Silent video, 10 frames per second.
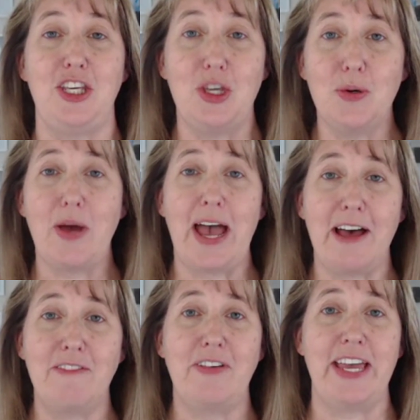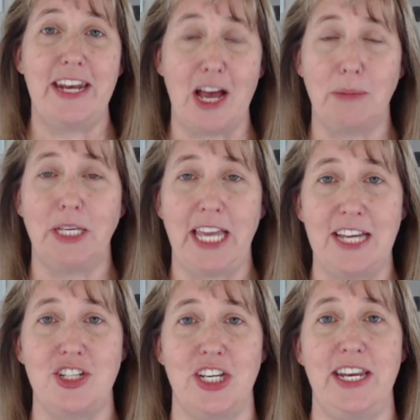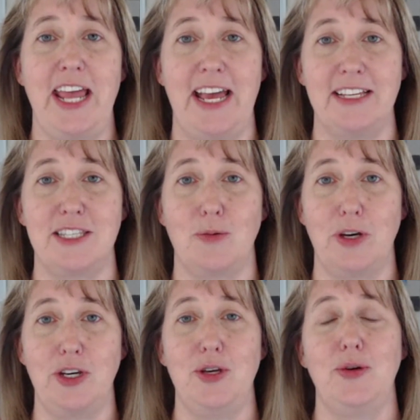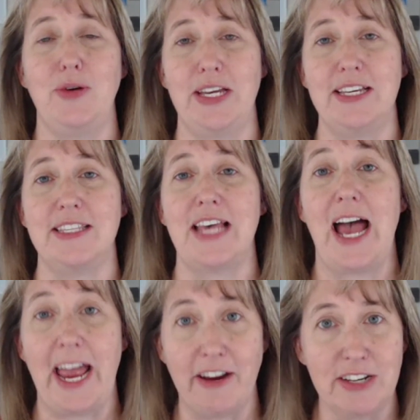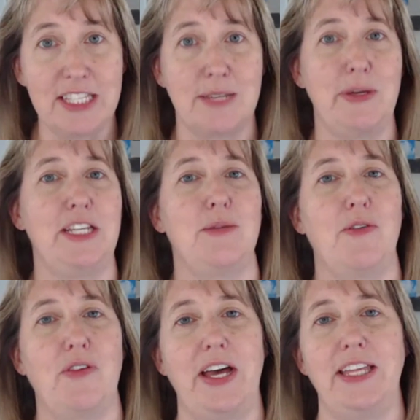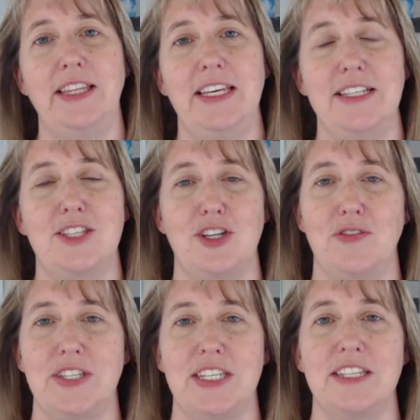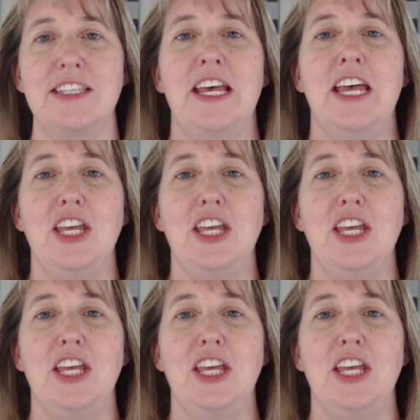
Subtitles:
you have an obligation as the one who is hiring somebody to provide these services.